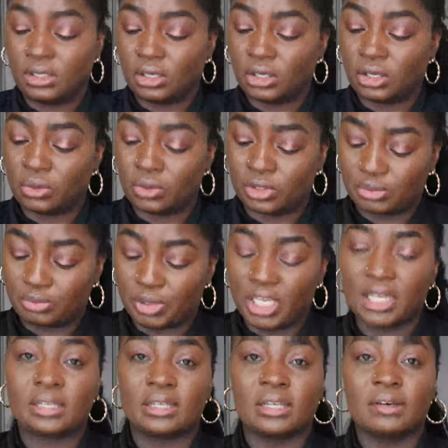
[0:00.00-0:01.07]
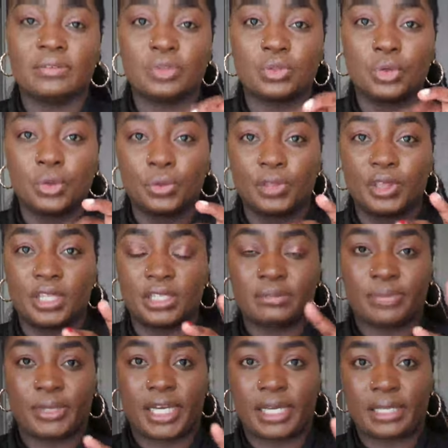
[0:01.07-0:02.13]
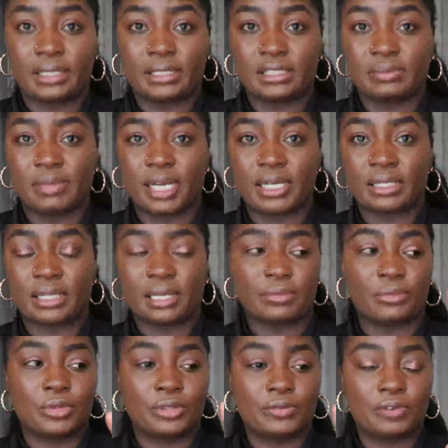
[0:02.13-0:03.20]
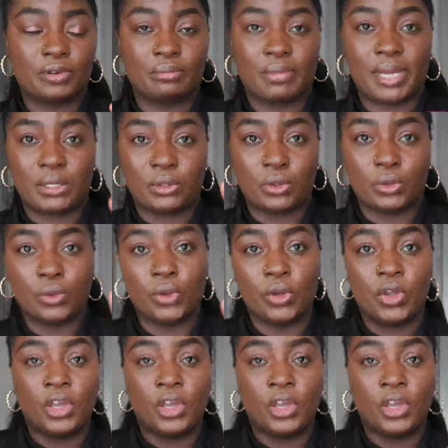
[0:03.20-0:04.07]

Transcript: color was pink enough to go with this bag that I bought from Mango.